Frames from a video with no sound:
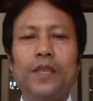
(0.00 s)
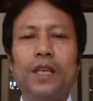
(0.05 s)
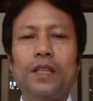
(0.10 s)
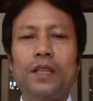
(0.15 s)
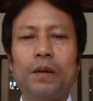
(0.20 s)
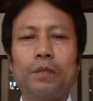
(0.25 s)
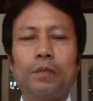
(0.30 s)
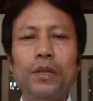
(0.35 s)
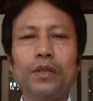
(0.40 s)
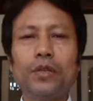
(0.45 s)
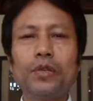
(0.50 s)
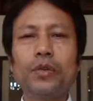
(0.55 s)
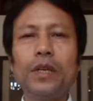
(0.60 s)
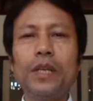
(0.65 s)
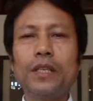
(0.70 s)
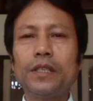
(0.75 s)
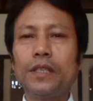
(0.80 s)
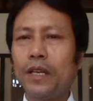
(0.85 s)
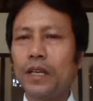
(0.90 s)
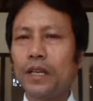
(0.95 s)
Number two,
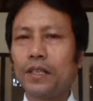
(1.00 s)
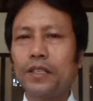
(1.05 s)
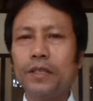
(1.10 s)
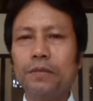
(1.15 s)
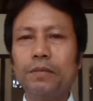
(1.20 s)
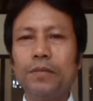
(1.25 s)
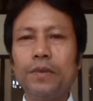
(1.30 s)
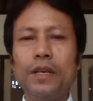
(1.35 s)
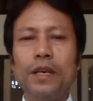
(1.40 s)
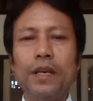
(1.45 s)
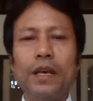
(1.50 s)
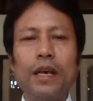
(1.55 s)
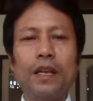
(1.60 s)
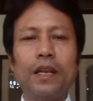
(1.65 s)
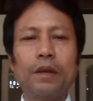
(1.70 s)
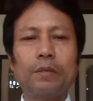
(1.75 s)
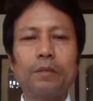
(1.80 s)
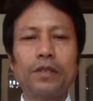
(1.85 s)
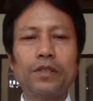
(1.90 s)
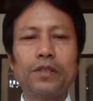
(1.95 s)
interactive. And
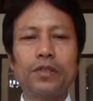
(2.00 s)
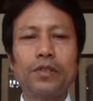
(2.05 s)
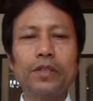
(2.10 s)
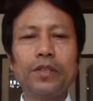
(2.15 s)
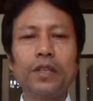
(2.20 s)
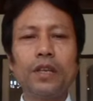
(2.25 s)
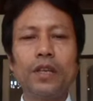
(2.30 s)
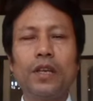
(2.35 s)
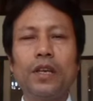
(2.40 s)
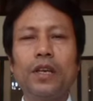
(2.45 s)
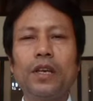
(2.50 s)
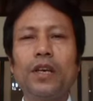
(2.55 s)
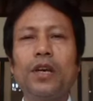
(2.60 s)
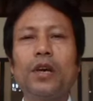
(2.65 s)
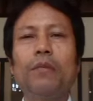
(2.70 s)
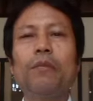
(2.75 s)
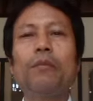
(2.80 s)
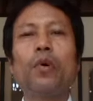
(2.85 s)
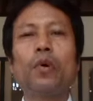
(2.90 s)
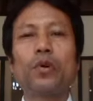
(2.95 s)
number three,
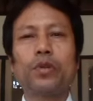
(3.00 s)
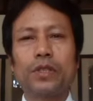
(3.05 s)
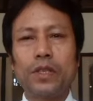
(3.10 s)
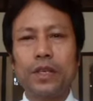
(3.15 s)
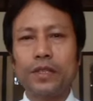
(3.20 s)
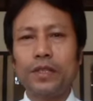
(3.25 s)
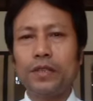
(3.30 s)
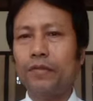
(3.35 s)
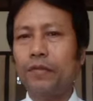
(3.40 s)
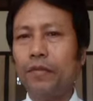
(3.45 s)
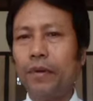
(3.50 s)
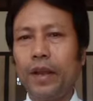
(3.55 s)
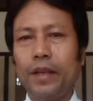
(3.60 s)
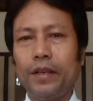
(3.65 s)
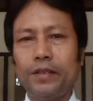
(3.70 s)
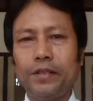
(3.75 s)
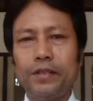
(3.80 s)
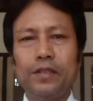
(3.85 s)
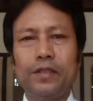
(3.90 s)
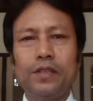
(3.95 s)
post-active
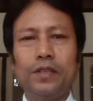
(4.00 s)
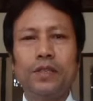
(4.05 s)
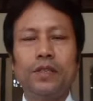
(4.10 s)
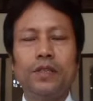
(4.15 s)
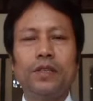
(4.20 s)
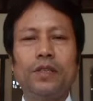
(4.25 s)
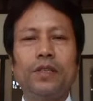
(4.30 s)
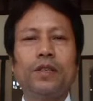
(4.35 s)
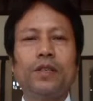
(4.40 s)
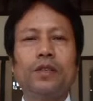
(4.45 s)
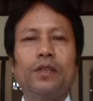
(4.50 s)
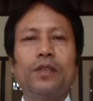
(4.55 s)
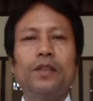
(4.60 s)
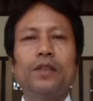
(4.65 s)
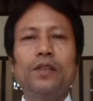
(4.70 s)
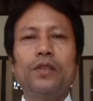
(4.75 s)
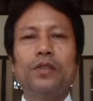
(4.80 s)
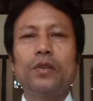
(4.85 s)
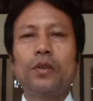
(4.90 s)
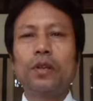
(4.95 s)
phase.
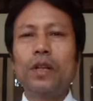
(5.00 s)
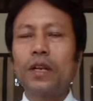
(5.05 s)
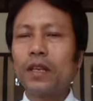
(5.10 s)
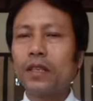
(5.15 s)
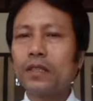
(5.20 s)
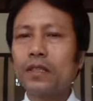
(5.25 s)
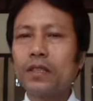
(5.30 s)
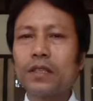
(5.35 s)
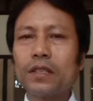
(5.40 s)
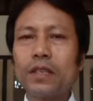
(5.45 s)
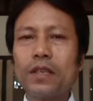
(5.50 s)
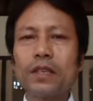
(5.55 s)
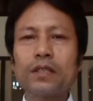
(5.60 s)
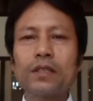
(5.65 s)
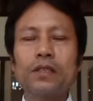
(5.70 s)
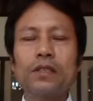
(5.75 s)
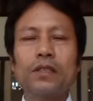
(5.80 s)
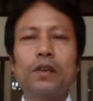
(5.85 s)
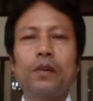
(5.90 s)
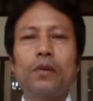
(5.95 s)
So let us
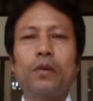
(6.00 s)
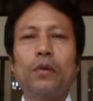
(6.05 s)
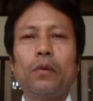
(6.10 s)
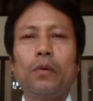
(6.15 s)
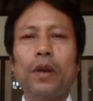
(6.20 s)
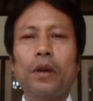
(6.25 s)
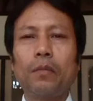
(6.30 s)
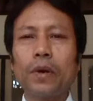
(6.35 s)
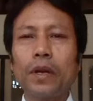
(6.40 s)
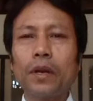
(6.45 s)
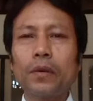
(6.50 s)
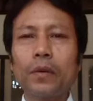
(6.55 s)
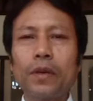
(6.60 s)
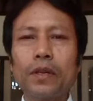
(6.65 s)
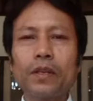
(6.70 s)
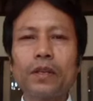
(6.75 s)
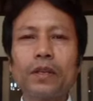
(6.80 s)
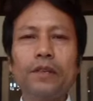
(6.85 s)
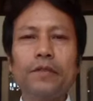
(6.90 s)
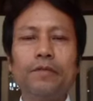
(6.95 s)
discuss one by
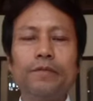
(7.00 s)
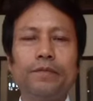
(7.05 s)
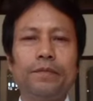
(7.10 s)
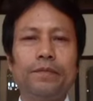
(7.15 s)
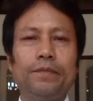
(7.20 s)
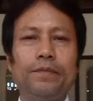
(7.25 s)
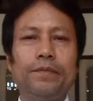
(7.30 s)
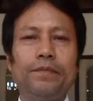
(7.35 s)
one.